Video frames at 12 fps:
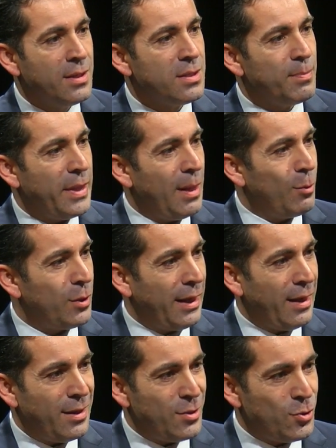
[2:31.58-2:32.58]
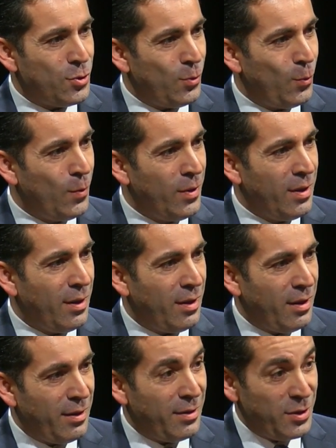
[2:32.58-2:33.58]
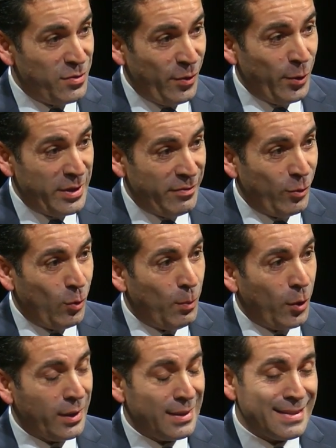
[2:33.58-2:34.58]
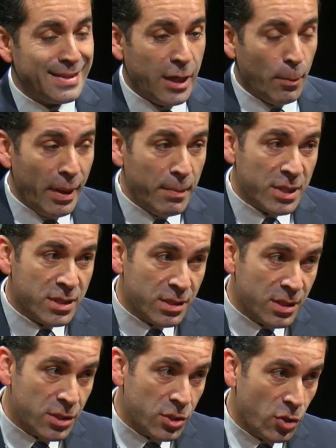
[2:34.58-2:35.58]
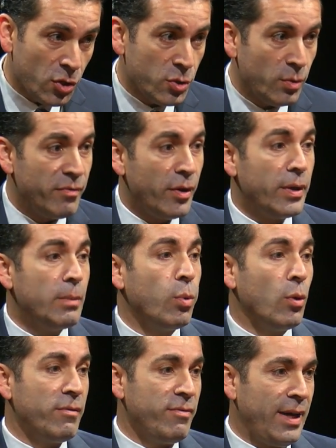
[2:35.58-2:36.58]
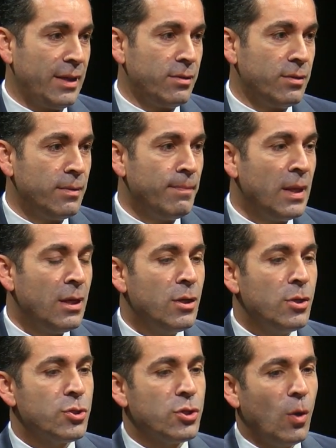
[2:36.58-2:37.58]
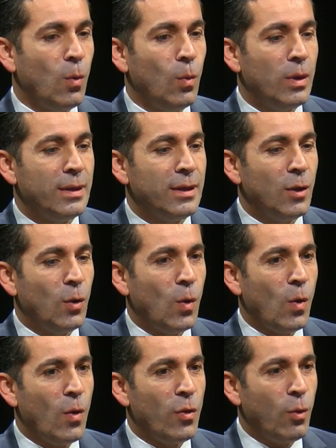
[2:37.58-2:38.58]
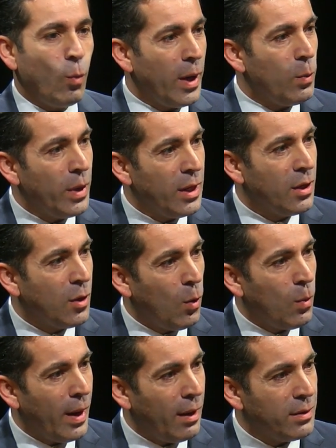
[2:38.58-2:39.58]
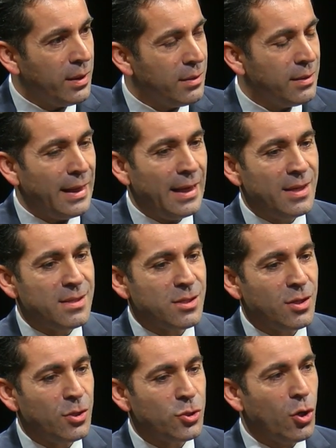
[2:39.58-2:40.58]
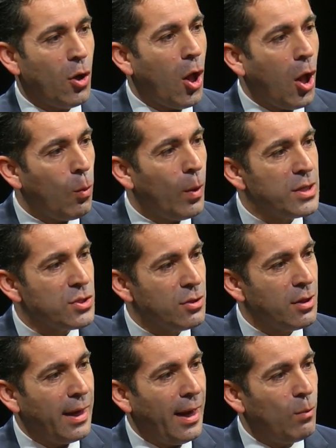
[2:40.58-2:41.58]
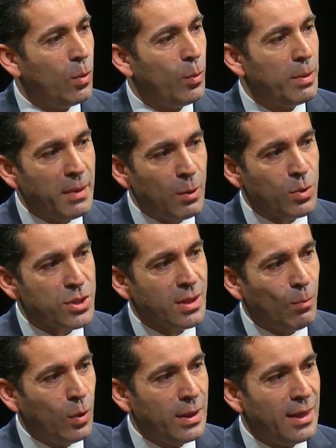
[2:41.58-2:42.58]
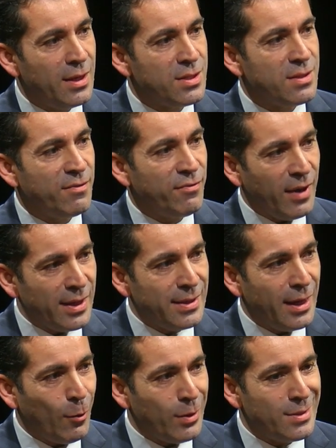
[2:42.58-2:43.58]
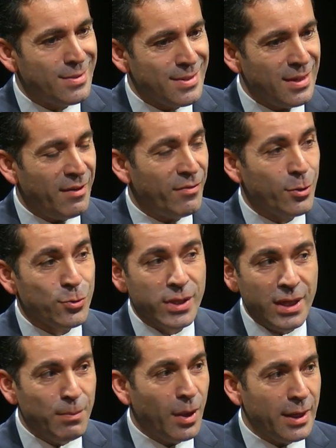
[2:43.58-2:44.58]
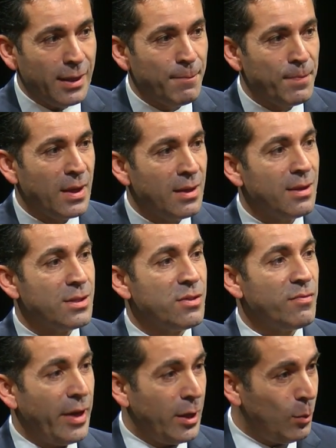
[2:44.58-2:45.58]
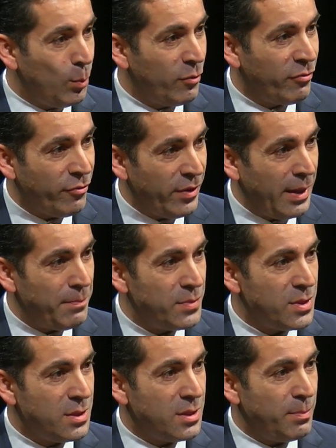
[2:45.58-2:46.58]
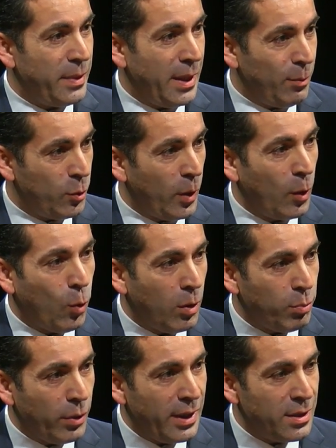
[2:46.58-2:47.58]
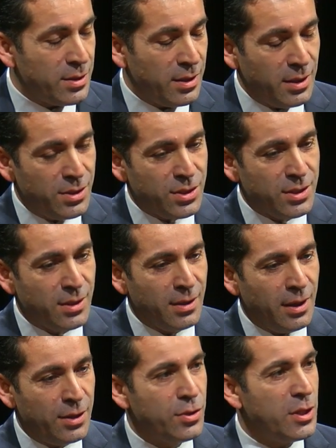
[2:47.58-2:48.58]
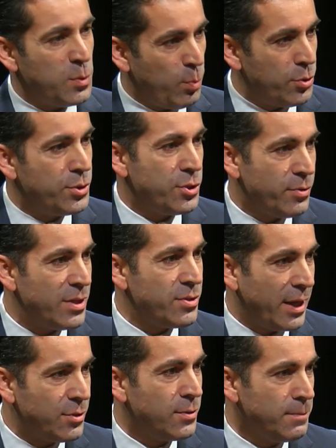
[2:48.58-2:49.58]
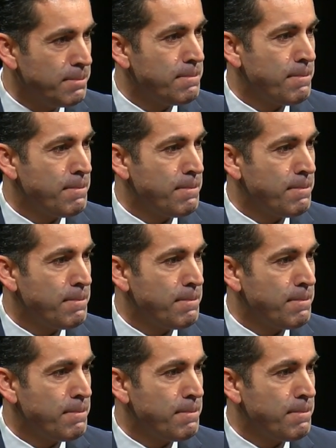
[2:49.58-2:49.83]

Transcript: to be able to get into this very difficult market. Down payment assistance is also a very important factor. So the way we go around it is to always look at when we meet with someone is to find out and see if there's any money that's available for them to be able to incorporate into this purchase transaction.